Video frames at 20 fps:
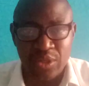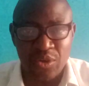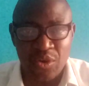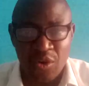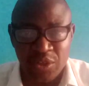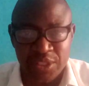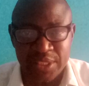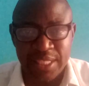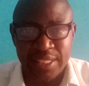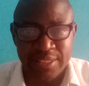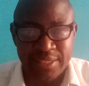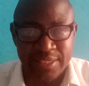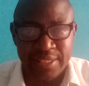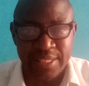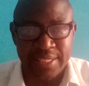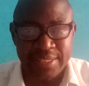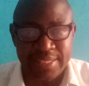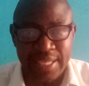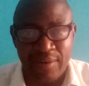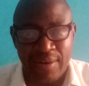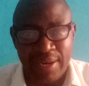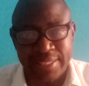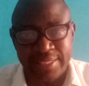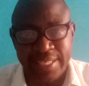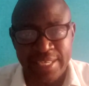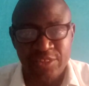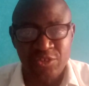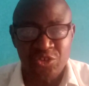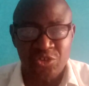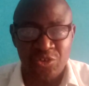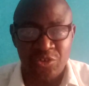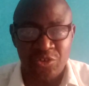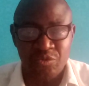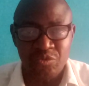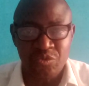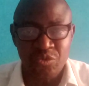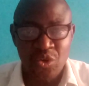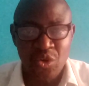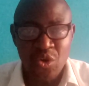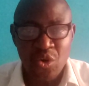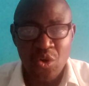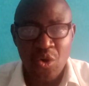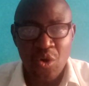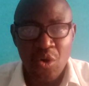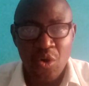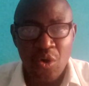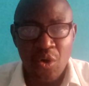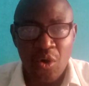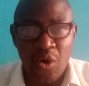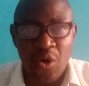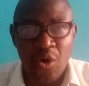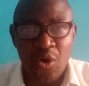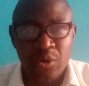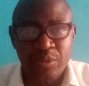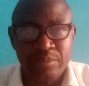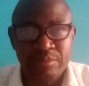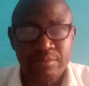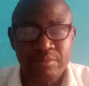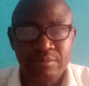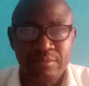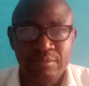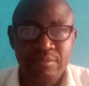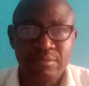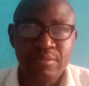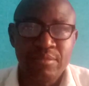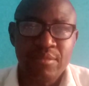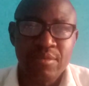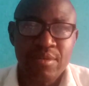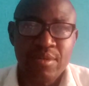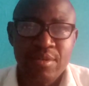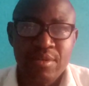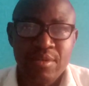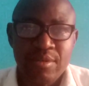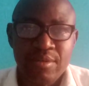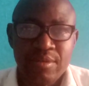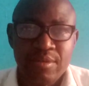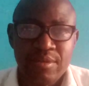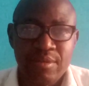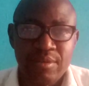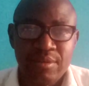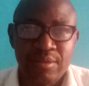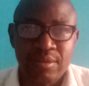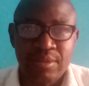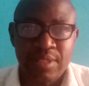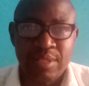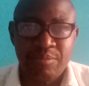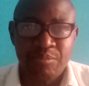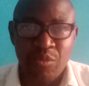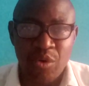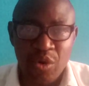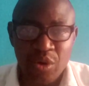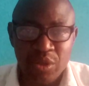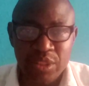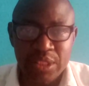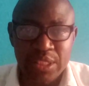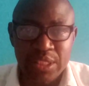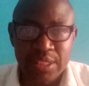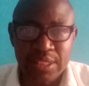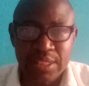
concentrate our attention on the mode,